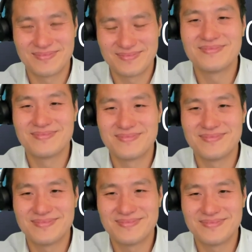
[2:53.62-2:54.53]

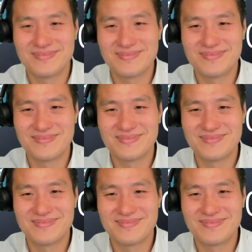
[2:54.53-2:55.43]

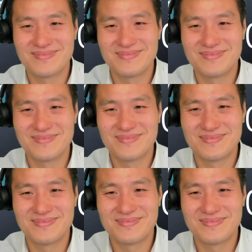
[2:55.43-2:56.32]

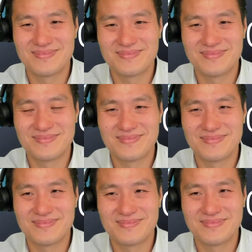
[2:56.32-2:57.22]

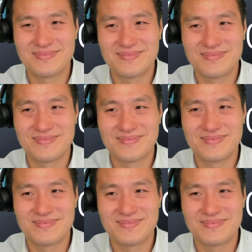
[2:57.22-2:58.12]

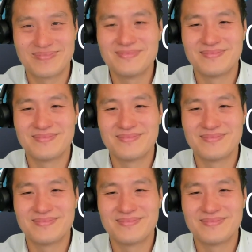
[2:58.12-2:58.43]
[no speech]